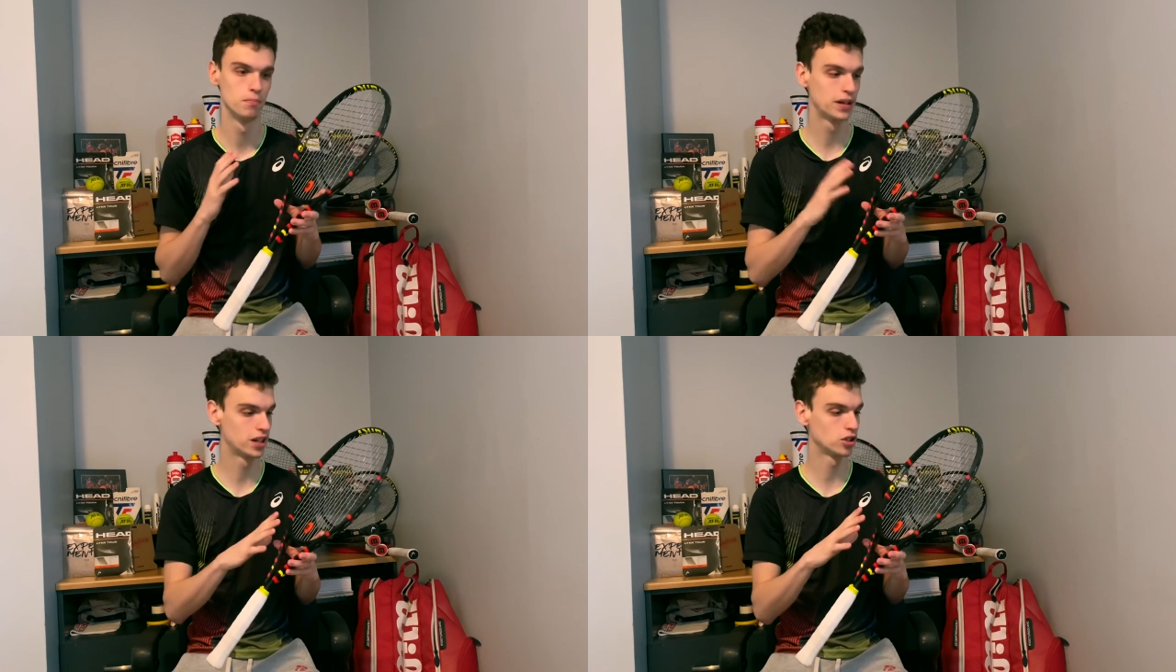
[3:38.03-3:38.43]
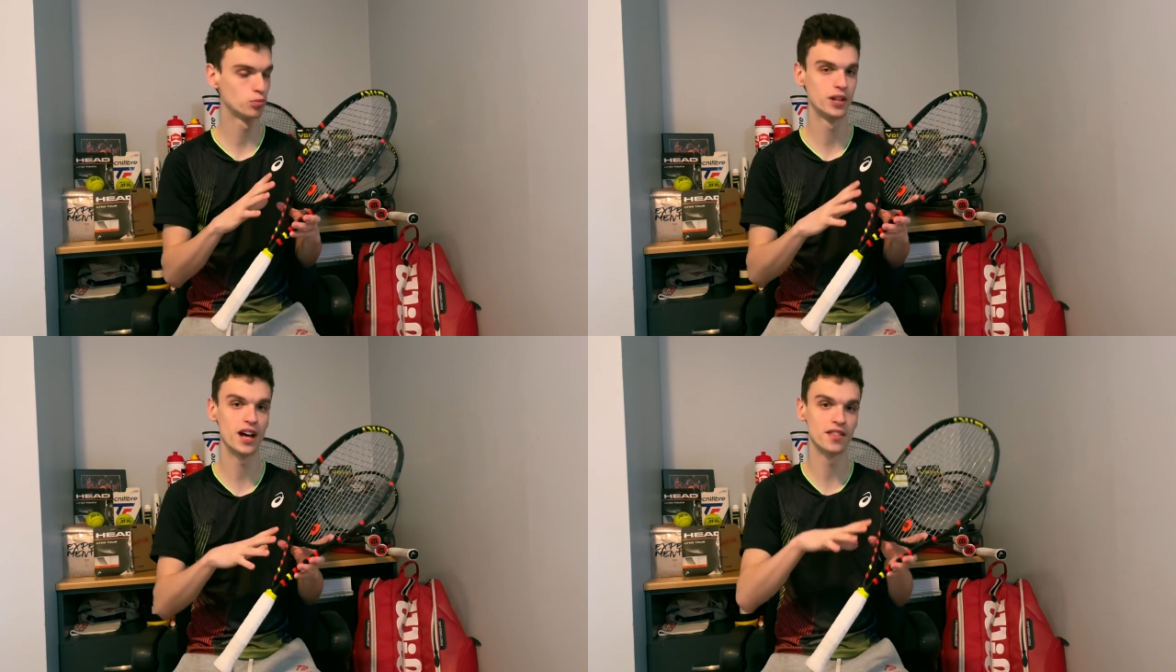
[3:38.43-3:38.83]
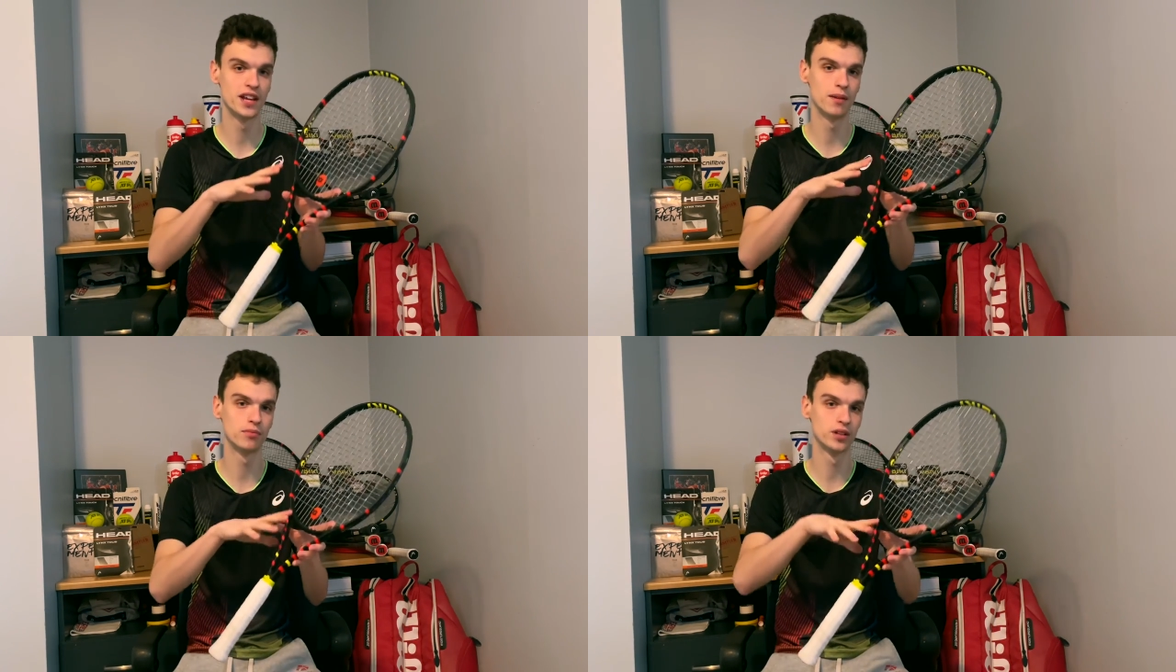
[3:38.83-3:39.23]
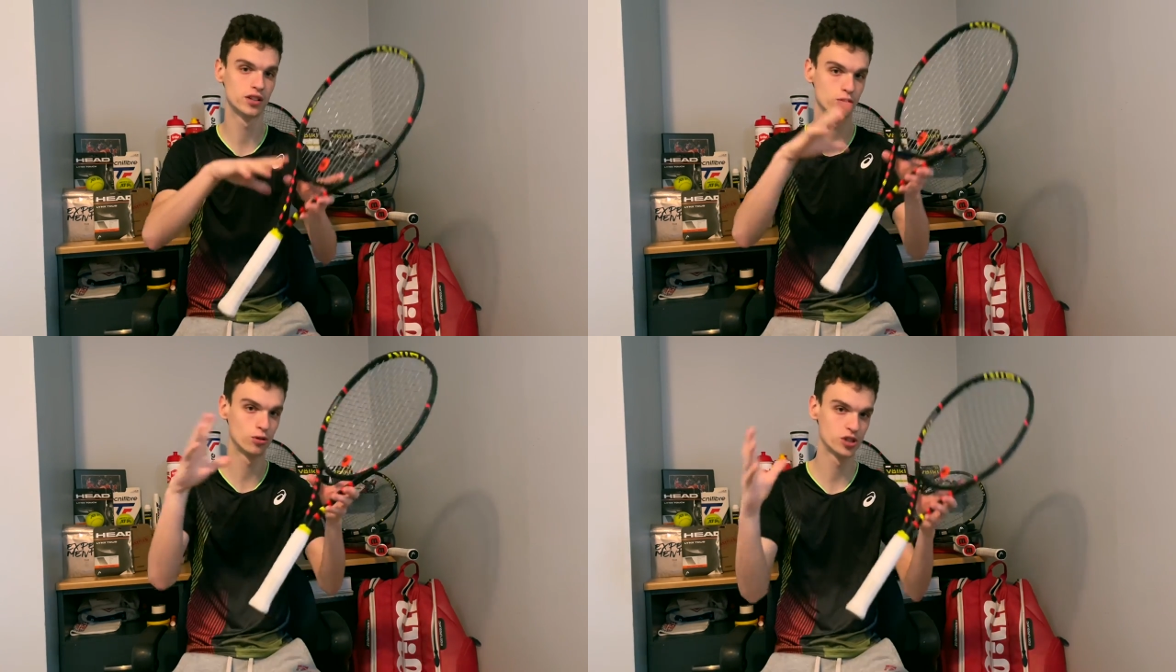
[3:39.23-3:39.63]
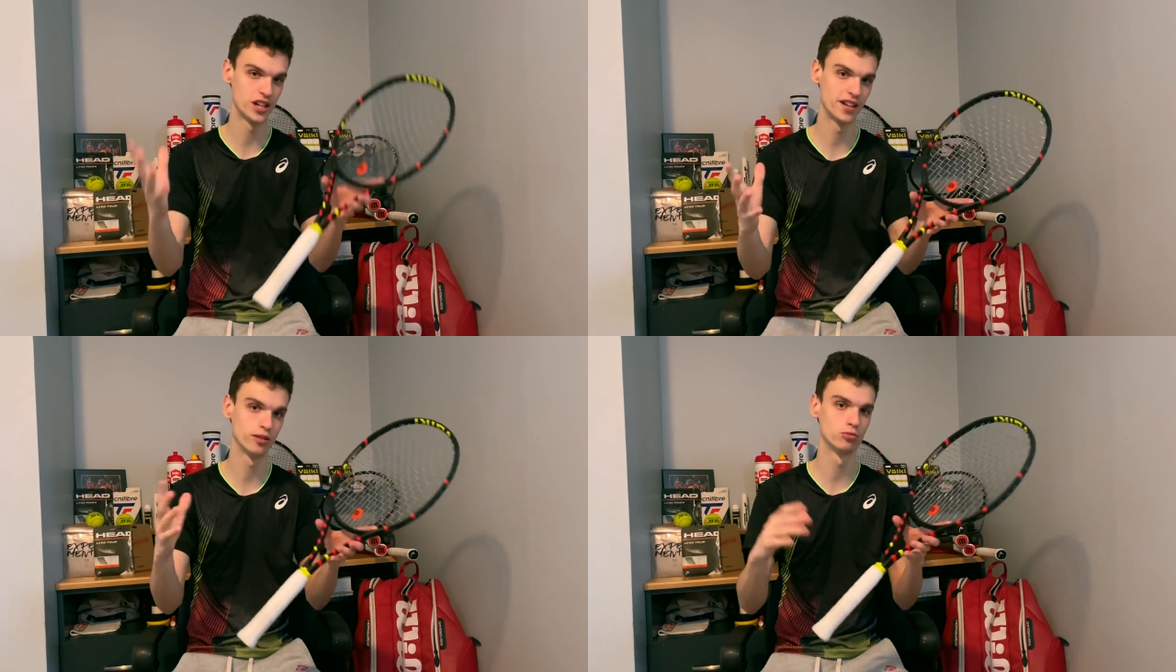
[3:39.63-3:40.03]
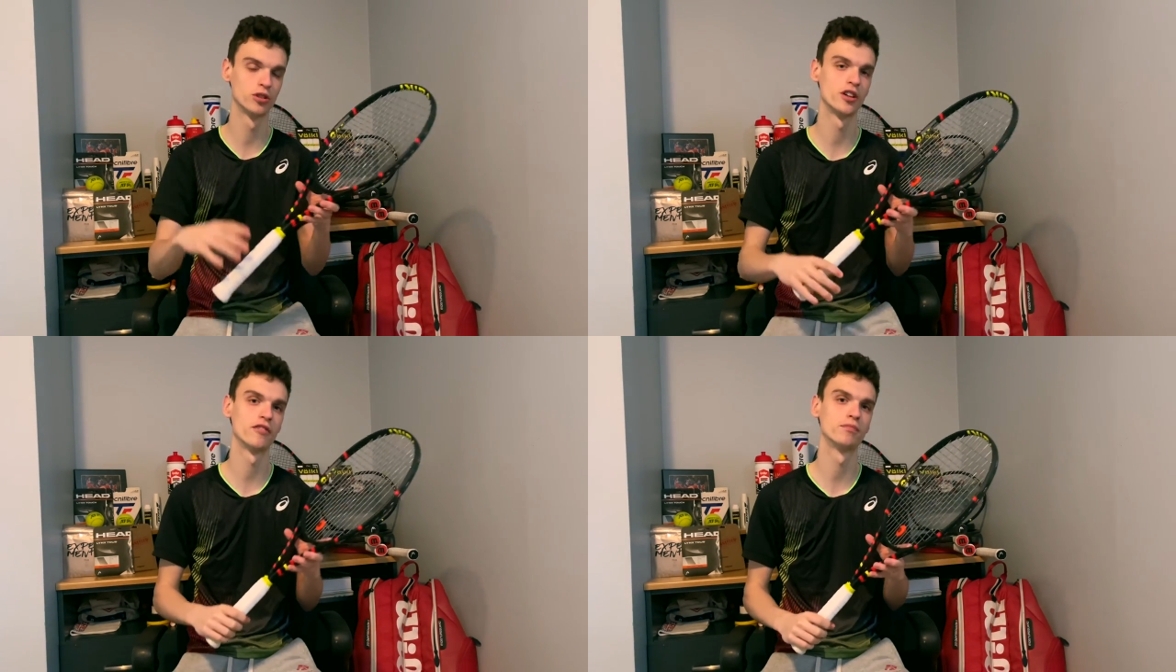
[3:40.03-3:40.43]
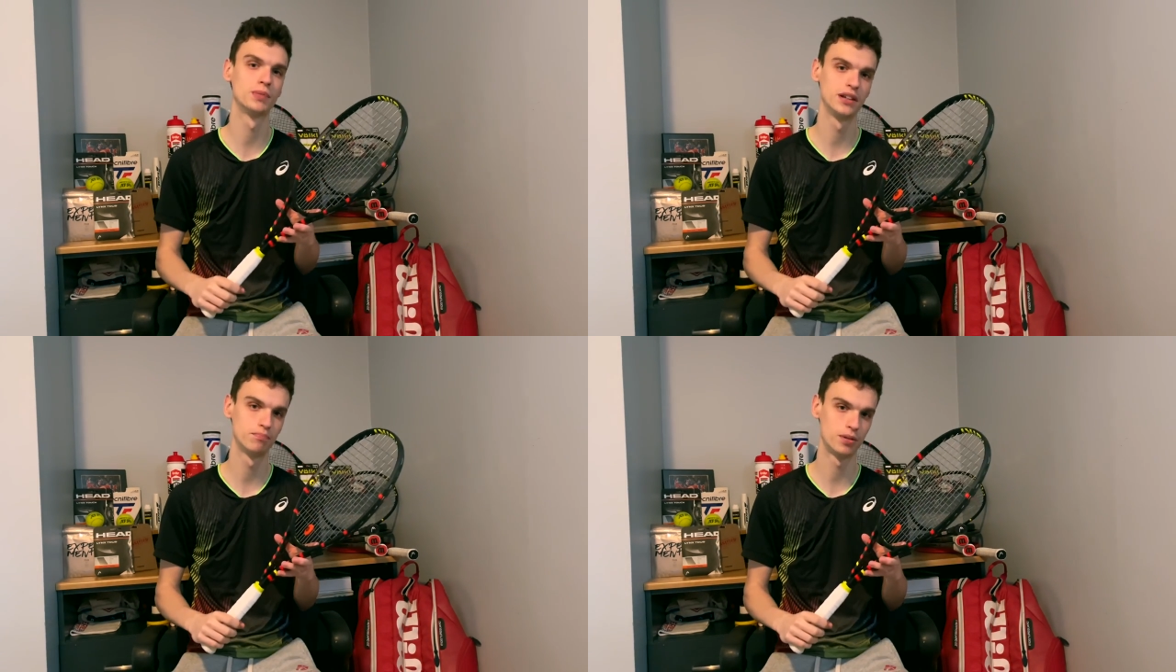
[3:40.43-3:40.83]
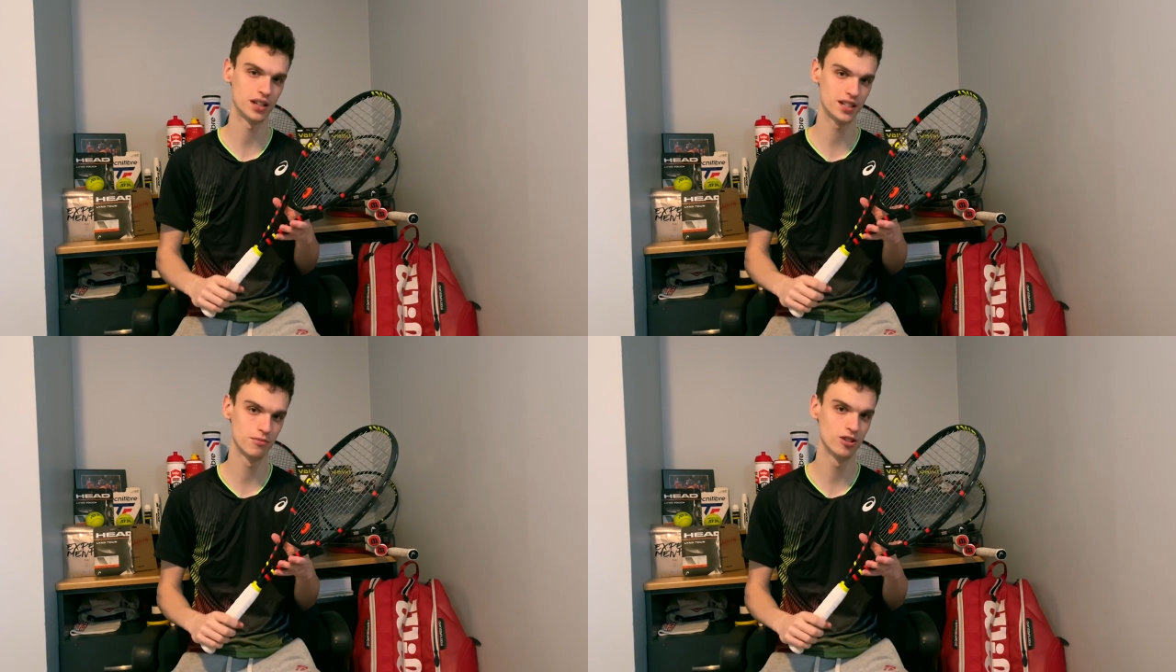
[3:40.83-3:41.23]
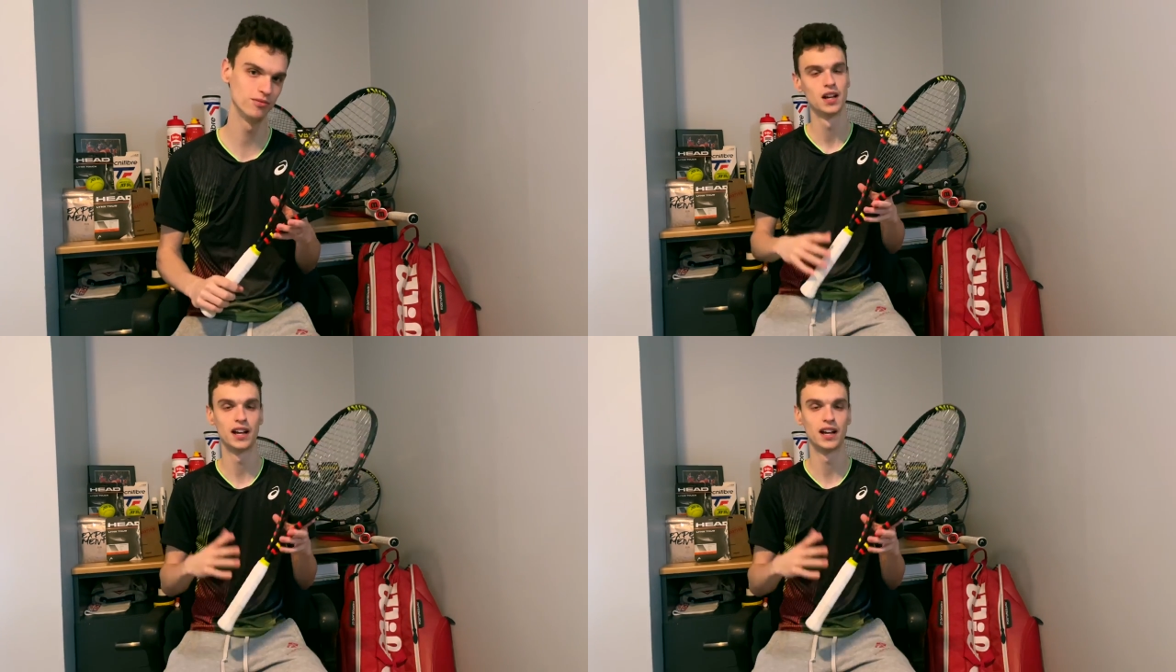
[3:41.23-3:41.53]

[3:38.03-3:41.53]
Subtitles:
because without them, this whole channel would not be possible.